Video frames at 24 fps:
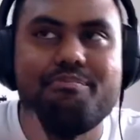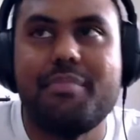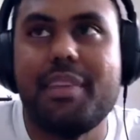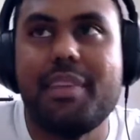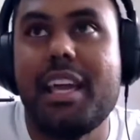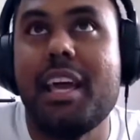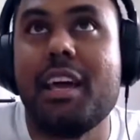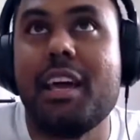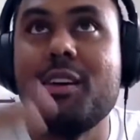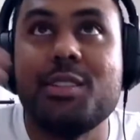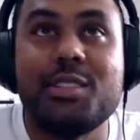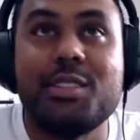
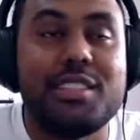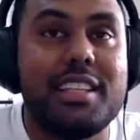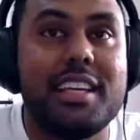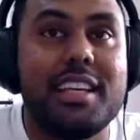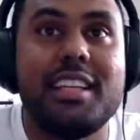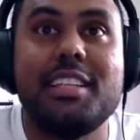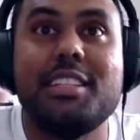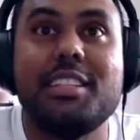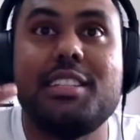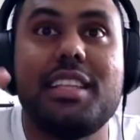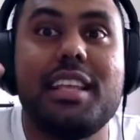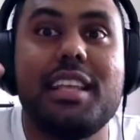else that
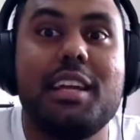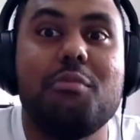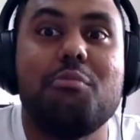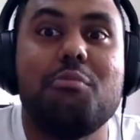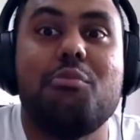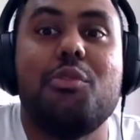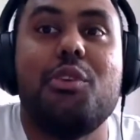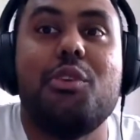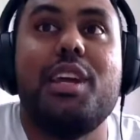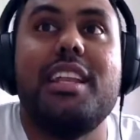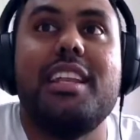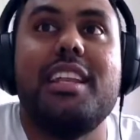is like
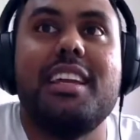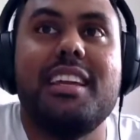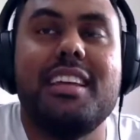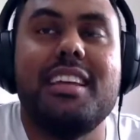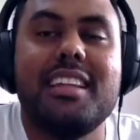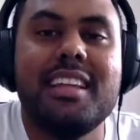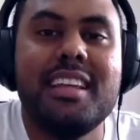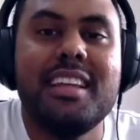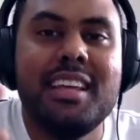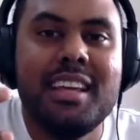really